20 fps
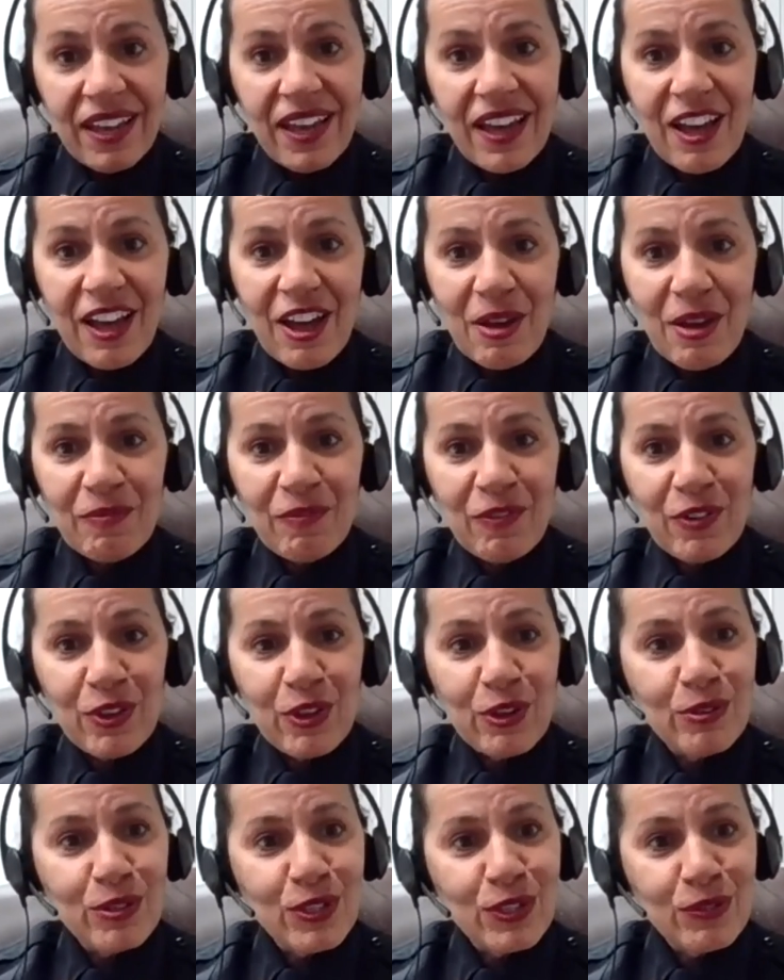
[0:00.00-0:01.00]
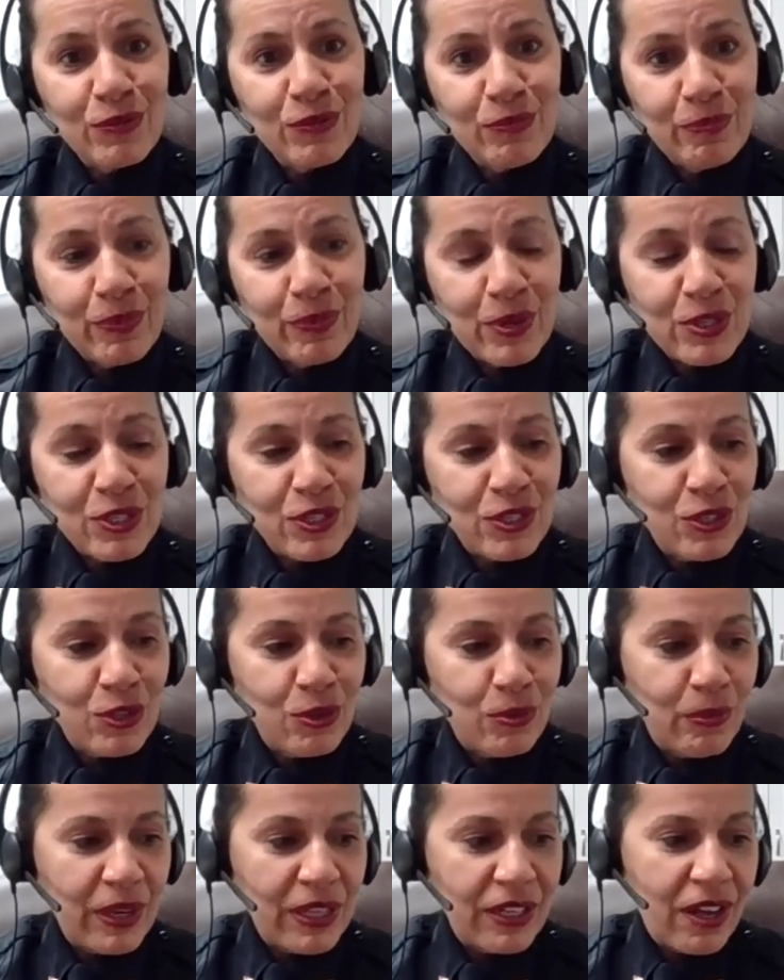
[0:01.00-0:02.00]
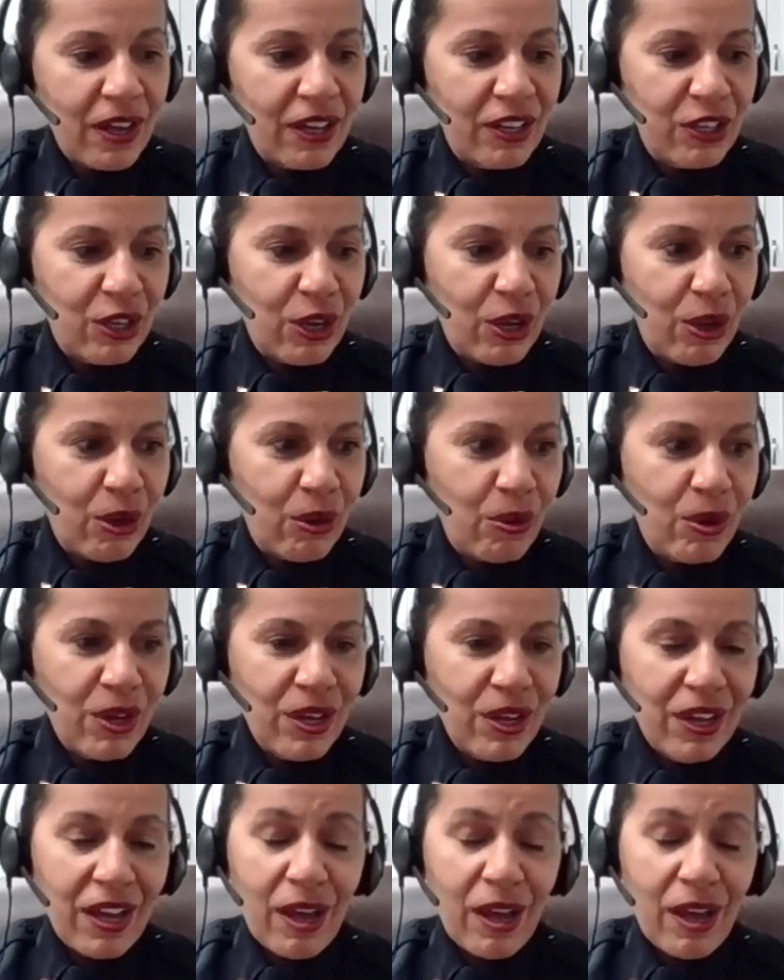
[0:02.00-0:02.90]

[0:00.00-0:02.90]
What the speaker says: for those persons who may not know,